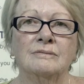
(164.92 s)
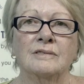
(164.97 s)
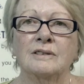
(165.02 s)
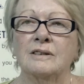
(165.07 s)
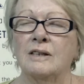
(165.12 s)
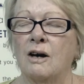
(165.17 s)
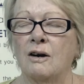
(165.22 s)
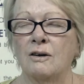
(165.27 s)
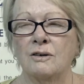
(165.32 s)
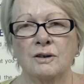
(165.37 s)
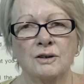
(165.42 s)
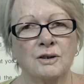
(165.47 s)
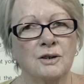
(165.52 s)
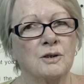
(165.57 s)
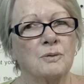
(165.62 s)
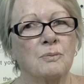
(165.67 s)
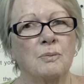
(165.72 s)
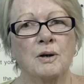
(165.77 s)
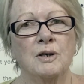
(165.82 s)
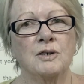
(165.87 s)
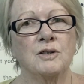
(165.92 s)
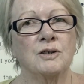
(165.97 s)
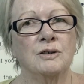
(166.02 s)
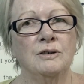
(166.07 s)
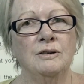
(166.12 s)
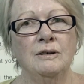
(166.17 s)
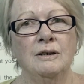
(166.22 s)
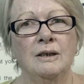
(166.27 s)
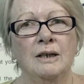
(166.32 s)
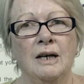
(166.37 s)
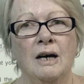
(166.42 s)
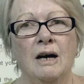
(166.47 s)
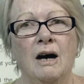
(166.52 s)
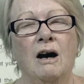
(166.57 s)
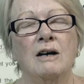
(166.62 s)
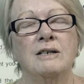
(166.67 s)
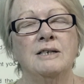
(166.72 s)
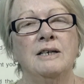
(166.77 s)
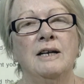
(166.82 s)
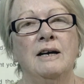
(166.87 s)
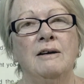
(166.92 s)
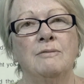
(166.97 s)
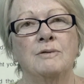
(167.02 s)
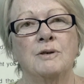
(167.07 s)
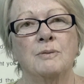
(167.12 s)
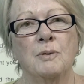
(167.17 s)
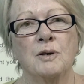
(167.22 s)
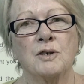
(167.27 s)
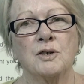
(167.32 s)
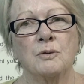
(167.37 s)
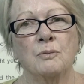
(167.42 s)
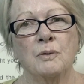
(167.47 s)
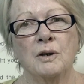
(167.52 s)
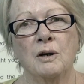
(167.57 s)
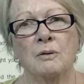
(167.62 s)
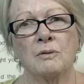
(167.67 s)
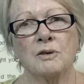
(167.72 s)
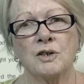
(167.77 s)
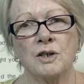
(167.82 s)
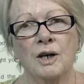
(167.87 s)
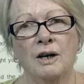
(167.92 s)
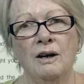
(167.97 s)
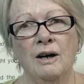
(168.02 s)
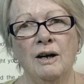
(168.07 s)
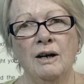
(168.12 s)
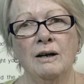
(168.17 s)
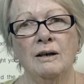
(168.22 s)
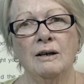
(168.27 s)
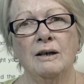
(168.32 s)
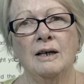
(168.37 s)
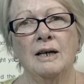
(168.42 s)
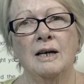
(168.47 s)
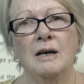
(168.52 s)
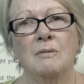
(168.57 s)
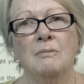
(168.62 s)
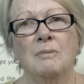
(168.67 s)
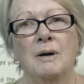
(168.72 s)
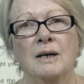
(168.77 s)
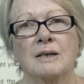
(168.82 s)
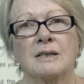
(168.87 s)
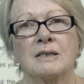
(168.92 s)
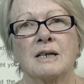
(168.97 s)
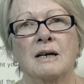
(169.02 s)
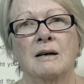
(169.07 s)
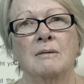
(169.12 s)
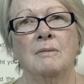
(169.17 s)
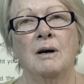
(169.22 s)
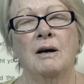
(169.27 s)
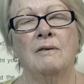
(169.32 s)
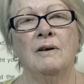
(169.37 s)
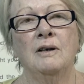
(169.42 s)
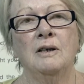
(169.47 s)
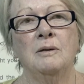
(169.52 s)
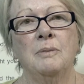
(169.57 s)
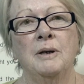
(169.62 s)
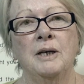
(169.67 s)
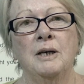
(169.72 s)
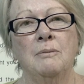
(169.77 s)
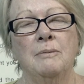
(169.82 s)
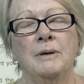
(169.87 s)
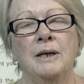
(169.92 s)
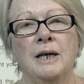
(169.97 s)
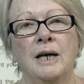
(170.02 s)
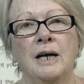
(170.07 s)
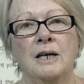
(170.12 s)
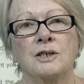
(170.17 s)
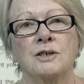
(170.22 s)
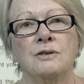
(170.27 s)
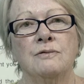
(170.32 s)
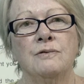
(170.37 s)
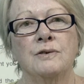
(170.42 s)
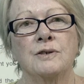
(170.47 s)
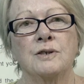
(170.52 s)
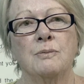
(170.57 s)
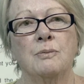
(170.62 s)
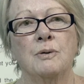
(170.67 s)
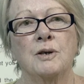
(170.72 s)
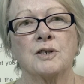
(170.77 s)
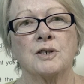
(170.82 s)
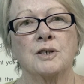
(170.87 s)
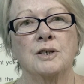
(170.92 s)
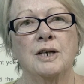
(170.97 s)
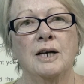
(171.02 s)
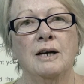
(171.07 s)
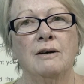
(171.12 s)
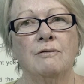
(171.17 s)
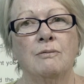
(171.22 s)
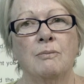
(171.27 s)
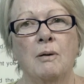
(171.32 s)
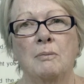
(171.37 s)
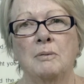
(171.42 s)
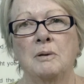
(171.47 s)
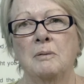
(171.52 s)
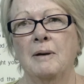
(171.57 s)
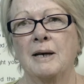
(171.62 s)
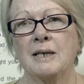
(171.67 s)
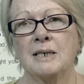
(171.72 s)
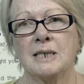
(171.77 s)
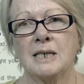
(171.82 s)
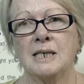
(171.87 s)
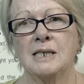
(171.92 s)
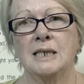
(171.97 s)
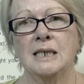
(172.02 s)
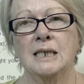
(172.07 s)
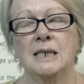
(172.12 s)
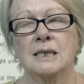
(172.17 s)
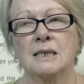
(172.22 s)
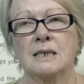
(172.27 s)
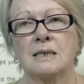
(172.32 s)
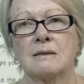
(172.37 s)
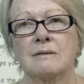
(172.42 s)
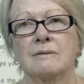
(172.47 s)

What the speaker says: No, not the depression. I did have depression when I was younger, but I've only been on medication for depression now for probably about 10 years.